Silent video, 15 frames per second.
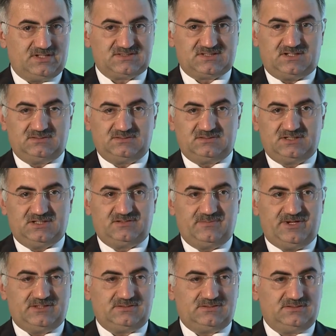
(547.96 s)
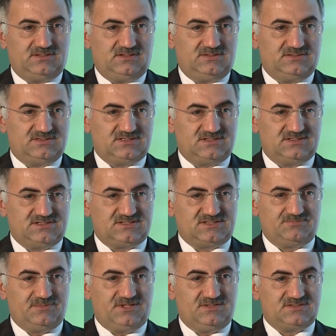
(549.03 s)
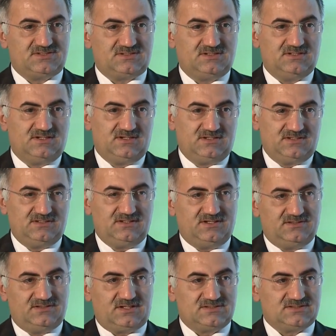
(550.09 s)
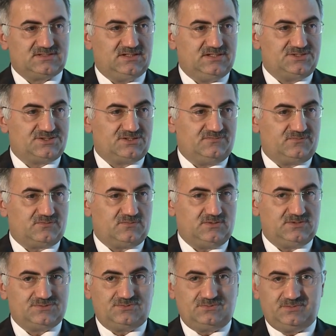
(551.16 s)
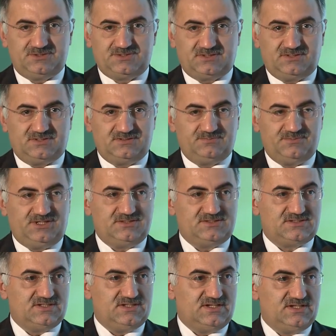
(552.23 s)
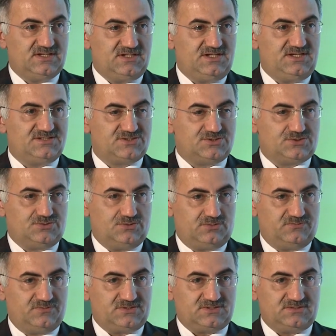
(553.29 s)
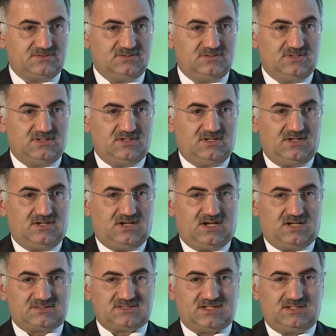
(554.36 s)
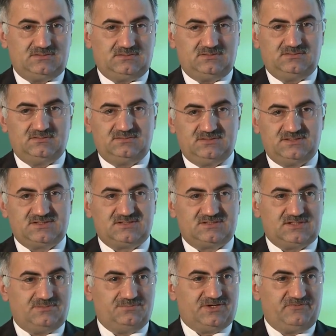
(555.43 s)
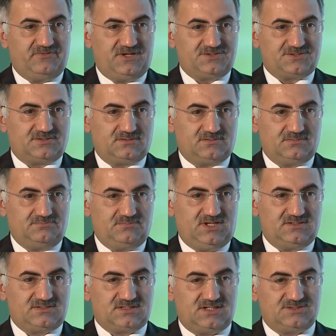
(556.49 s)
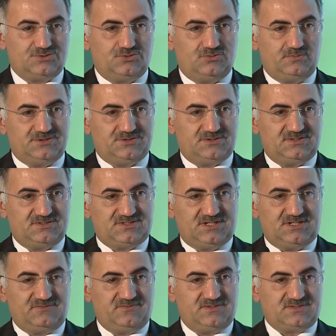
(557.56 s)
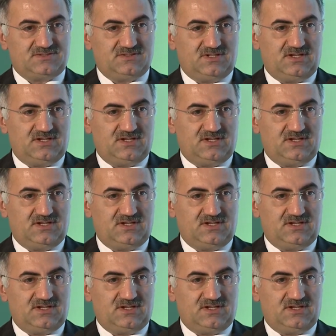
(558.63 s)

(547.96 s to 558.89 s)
Asan Khidmat. This means, in translation from Azerbaijan, it means easy service. Asan, this is abbreviation, means Azerbaijan Service